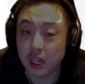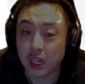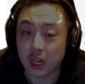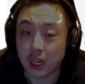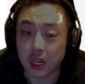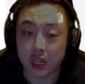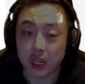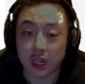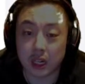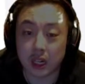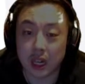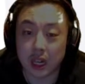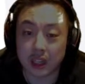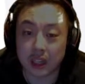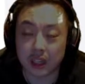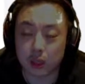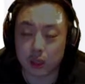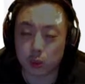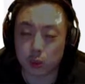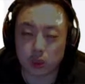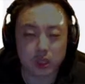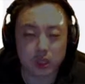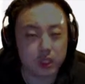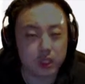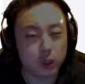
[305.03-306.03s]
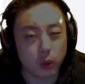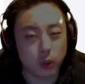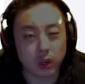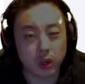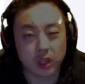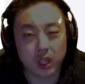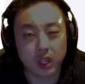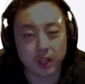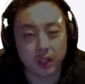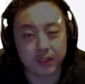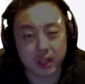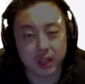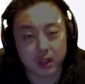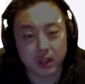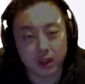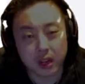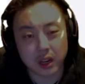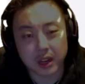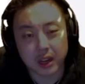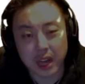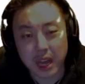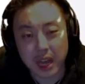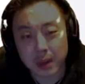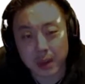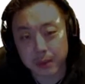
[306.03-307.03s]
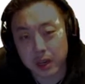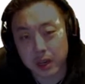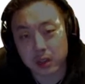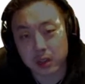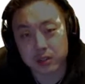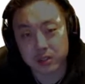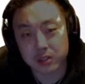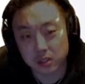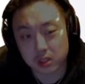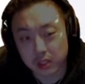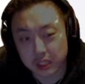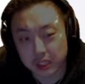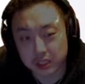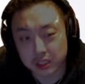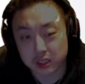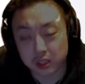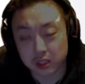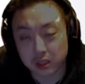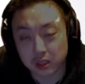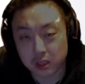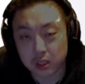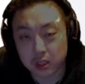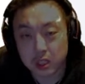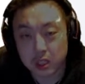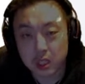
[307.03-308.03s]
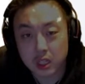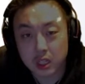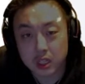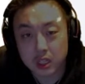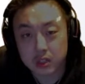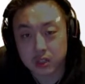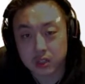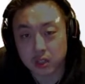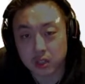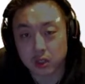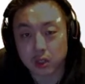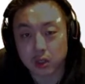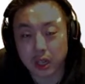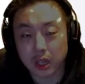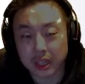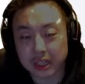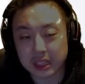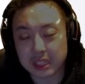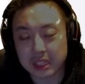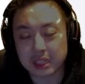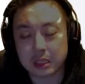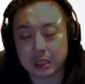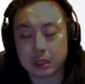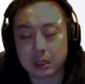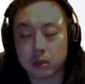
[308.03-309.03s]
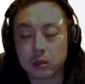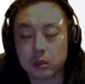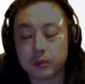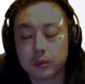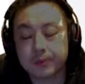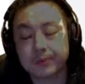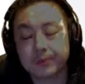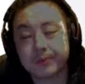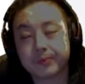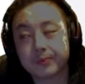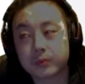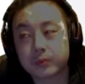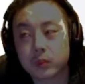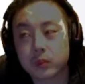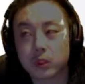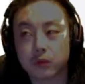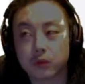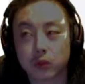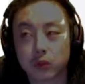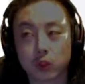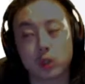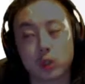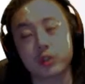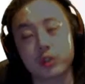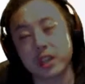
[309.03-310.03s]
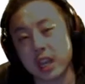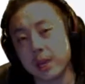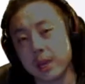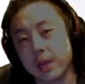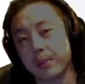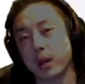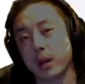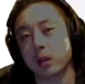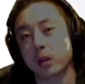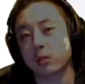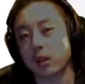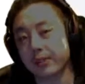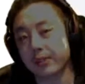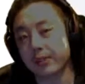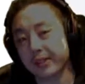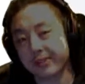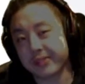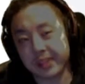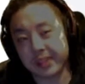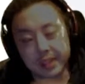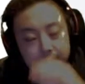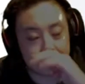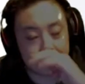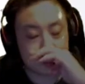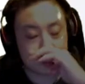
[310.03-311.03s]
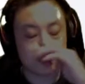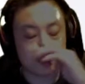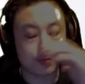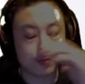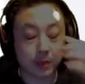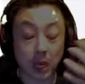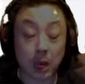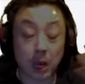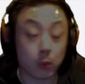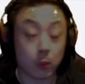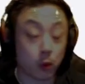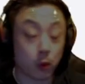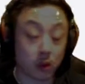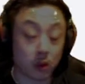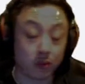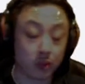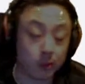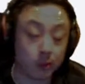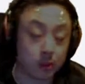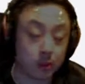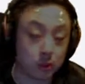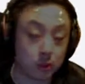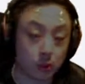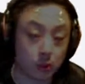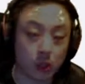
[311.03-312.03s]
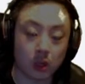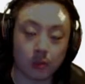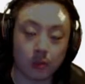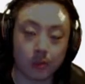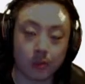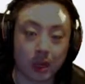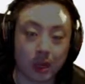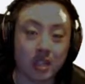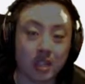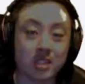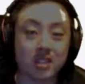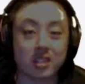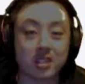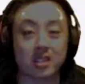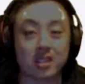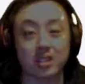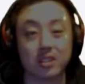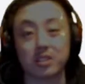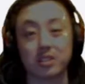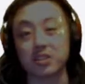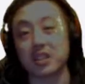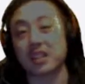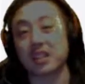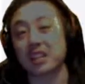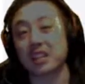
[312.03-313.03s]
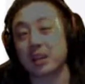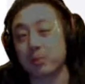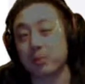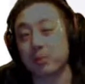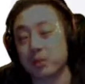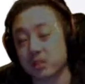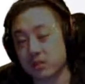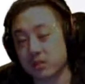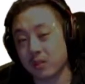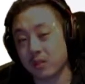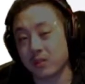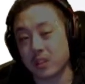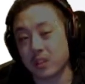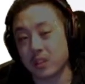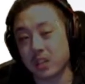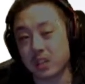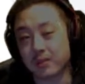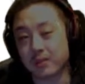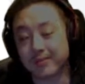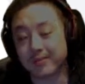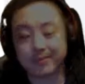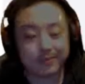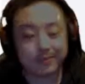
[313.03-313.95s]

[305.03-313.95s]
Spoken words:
And they really don't want to give out an ML selector. So I think for those APOC Ravi fans, I'm one of them as well. Mine's still sitting at plus 15.